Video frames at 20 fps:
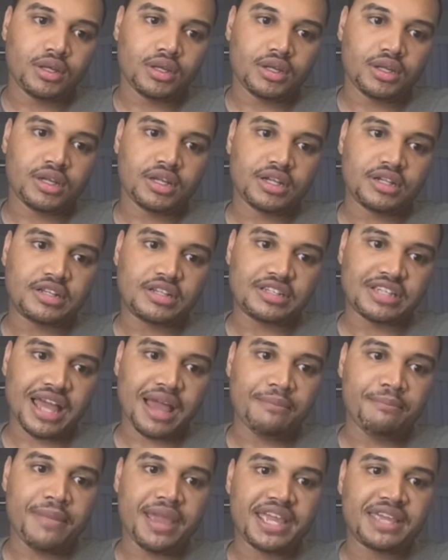Does that
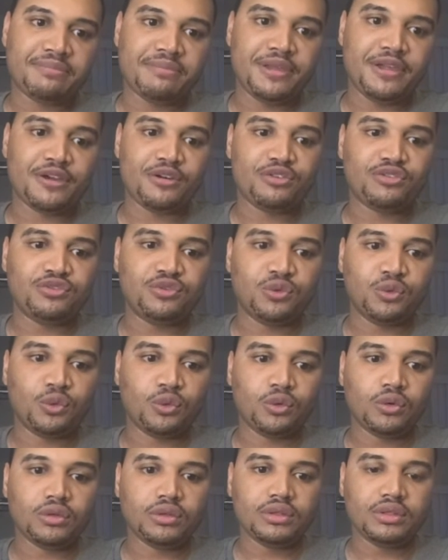make me a
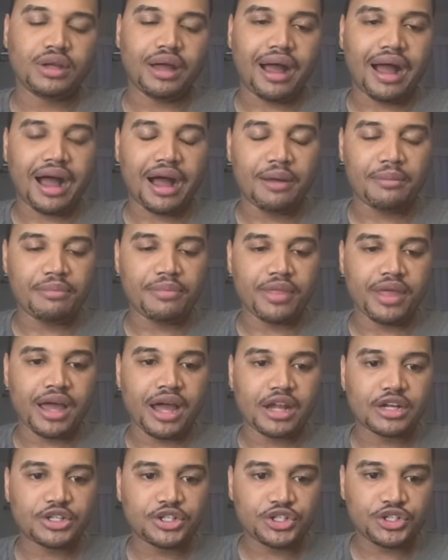fool? I'm not
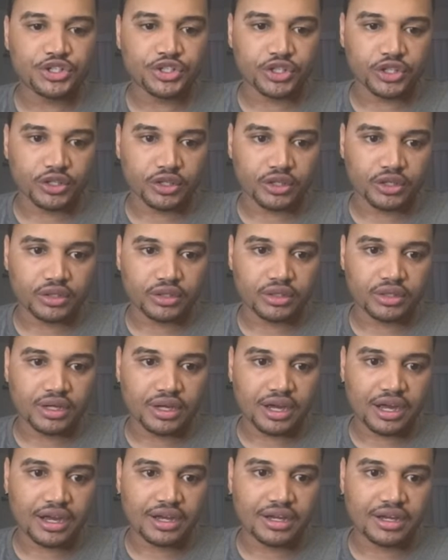sure.
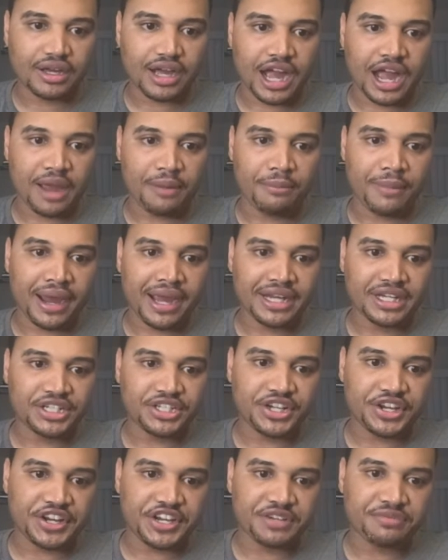I might
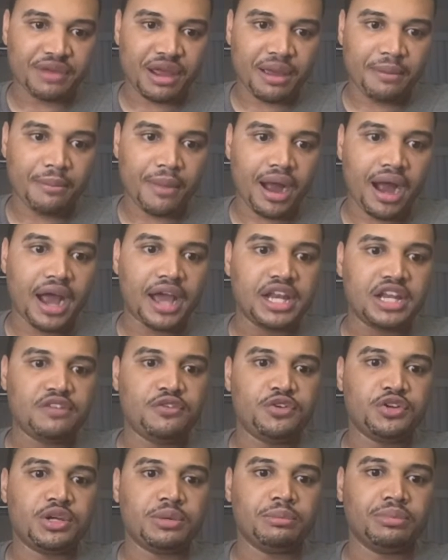change my mind if you
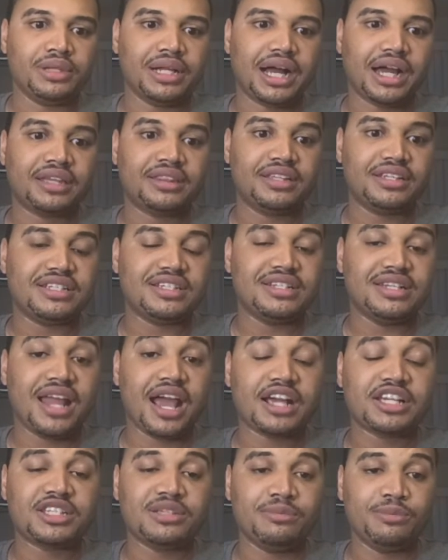can block this
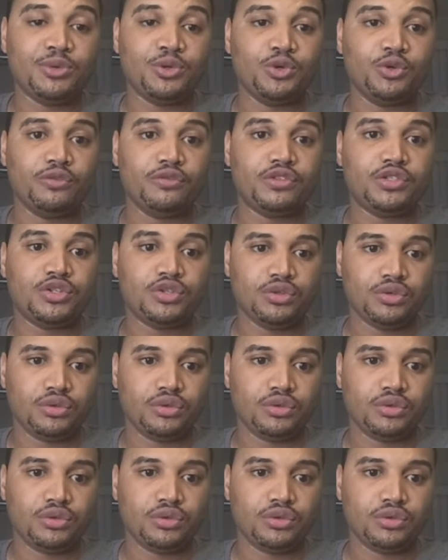next move too.